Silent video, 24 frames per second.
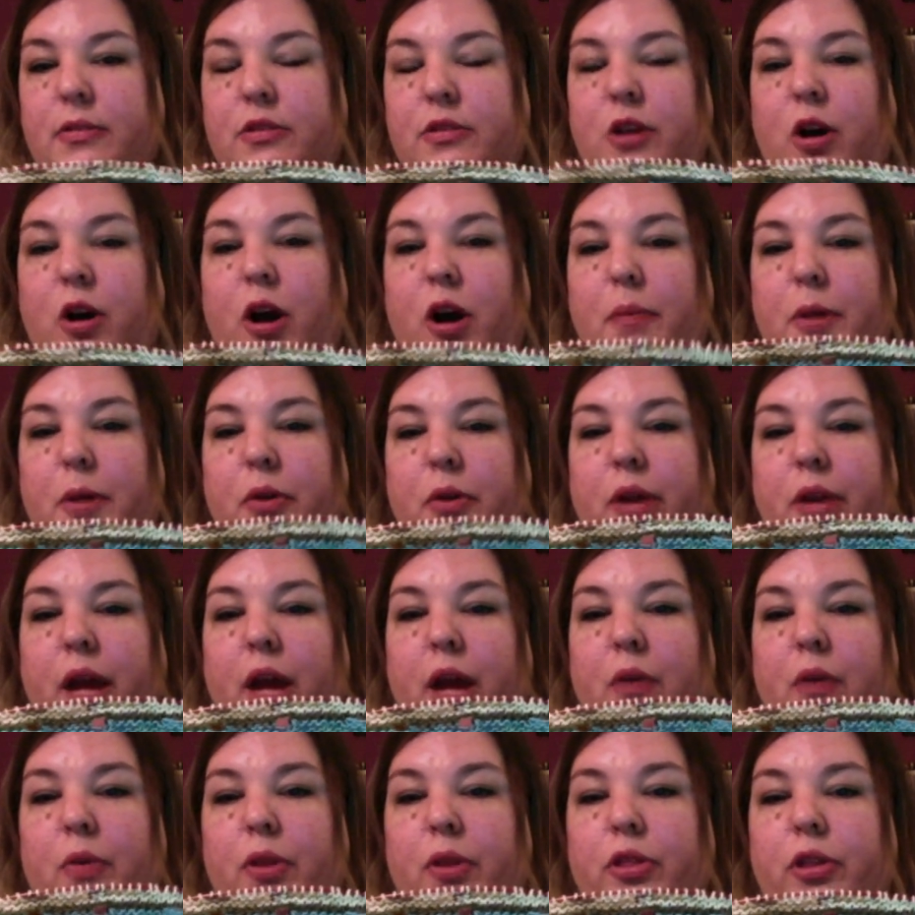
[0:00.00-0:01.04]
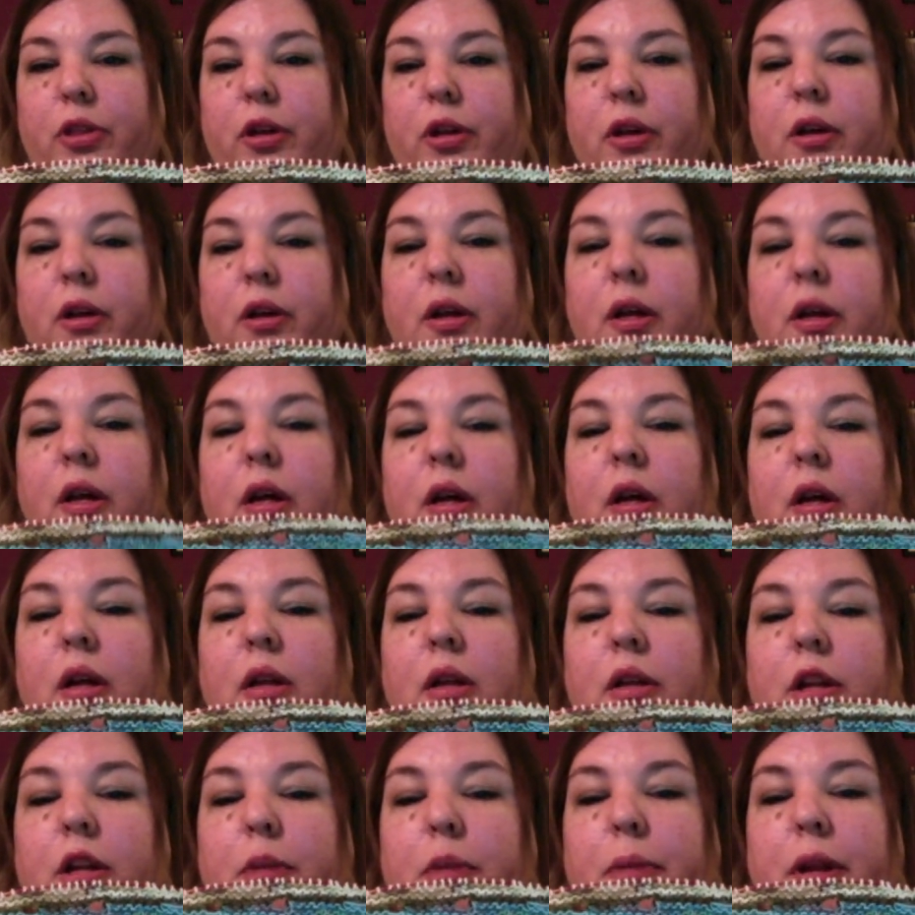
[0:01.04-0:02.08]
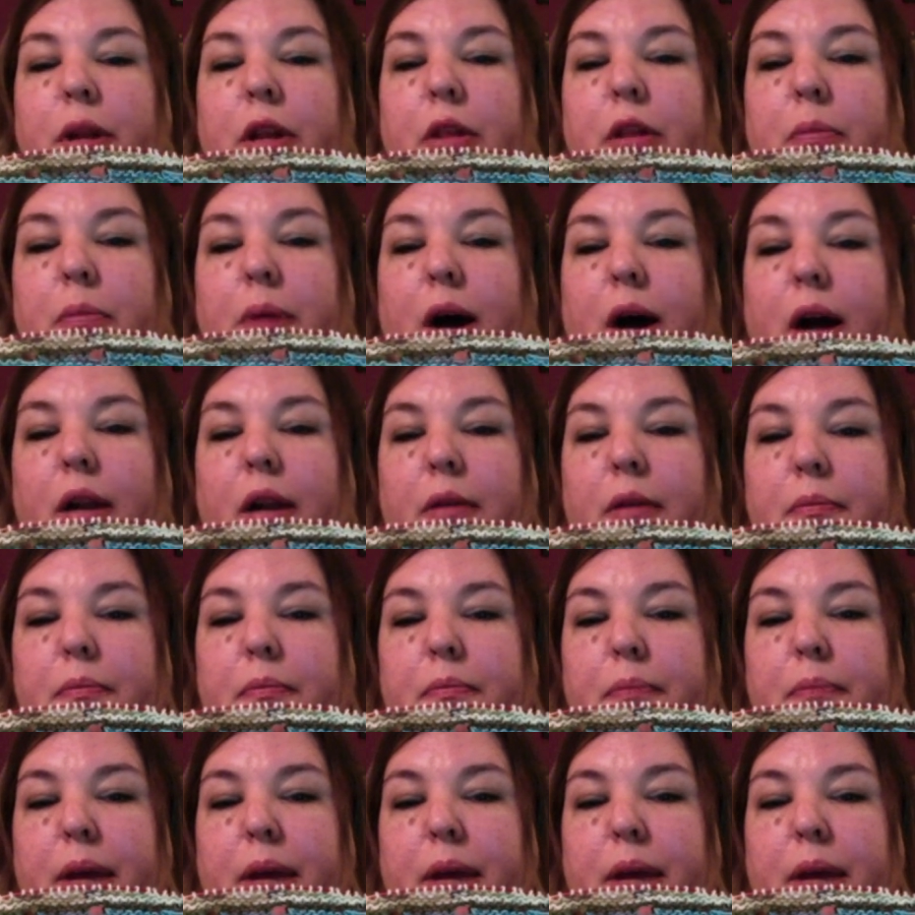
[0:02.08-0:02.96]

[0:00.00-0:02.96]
So I'm okay with the little bit of the bottom